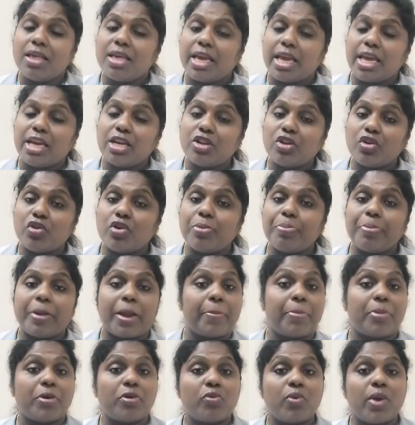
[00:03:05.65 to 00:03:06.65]
include
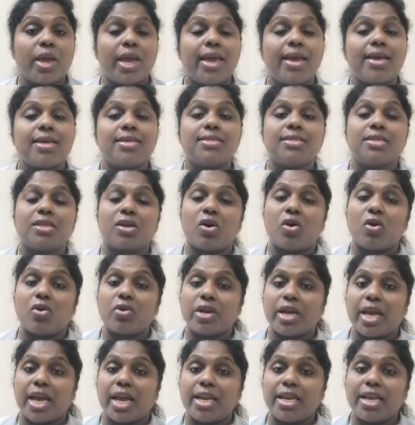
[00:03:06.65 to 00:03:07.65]
paper waste or
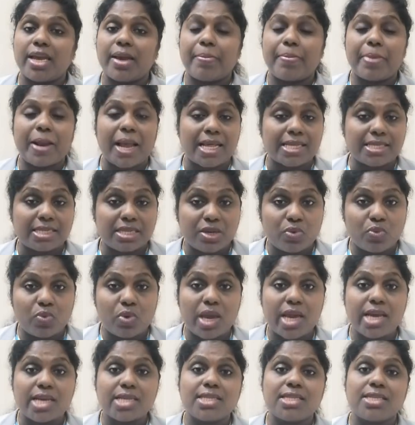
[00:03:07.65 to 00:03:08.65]
any plastic
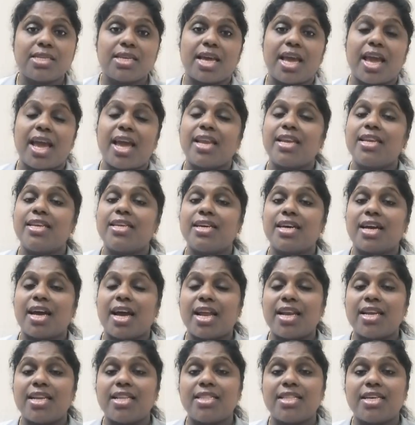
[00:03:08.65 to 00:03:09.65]
waste and
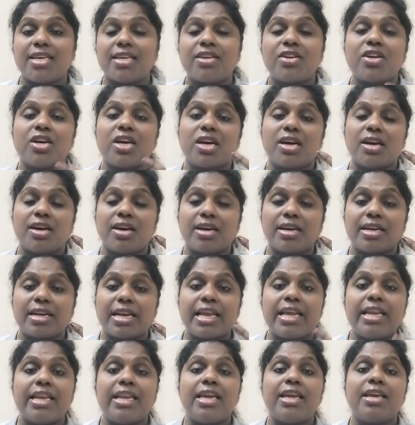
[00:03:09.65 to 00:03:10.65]
another
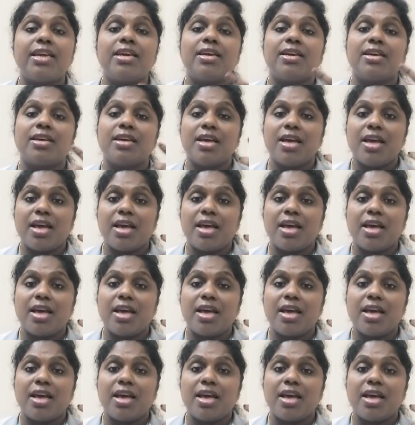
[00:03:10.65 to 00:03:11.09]
cleaning